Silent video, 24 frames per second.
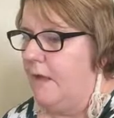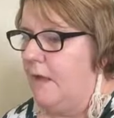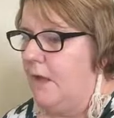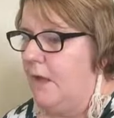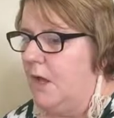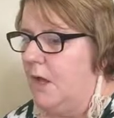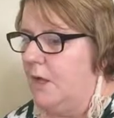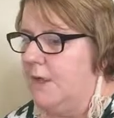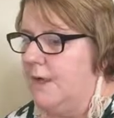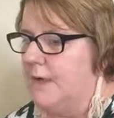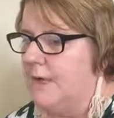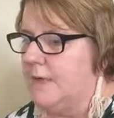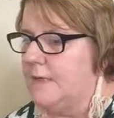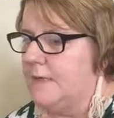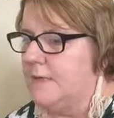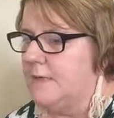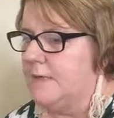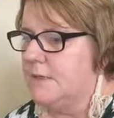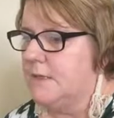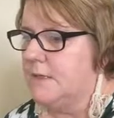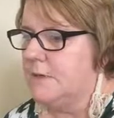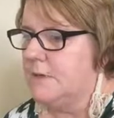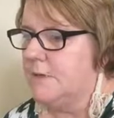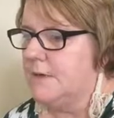Okay,
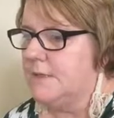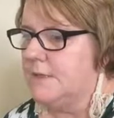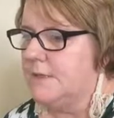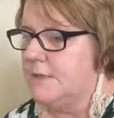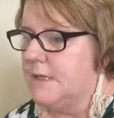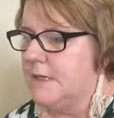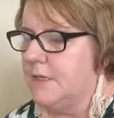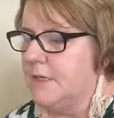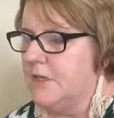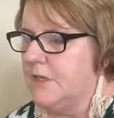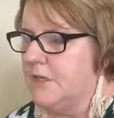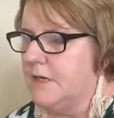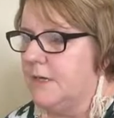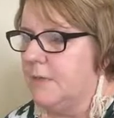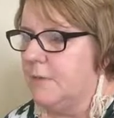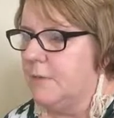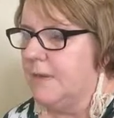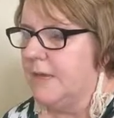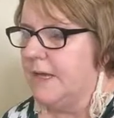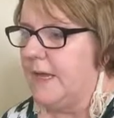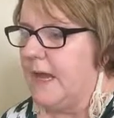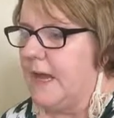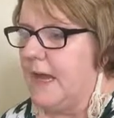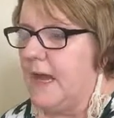so essentially
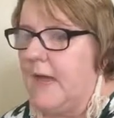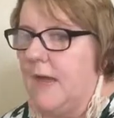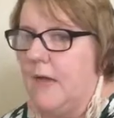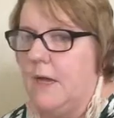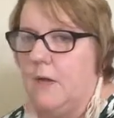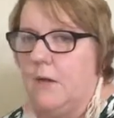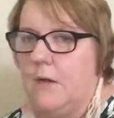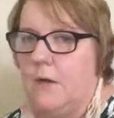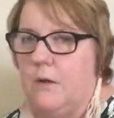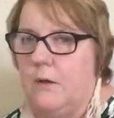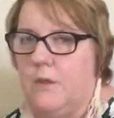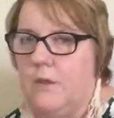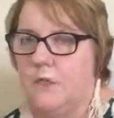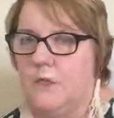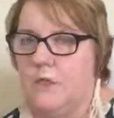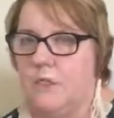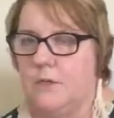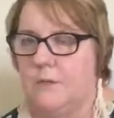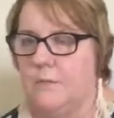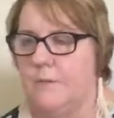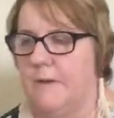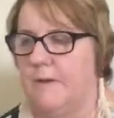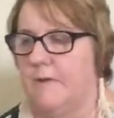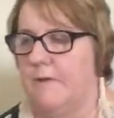we are going
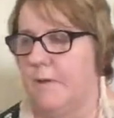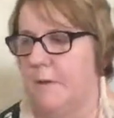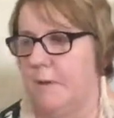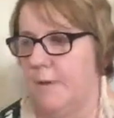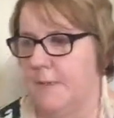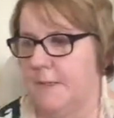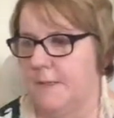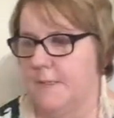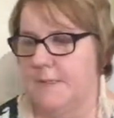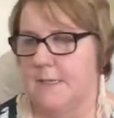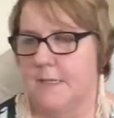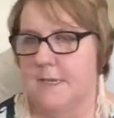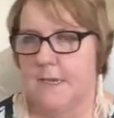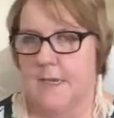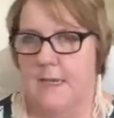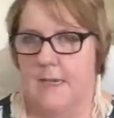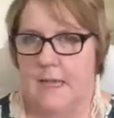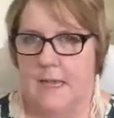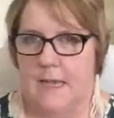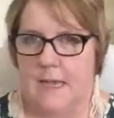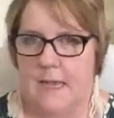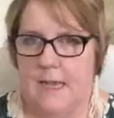to be focusing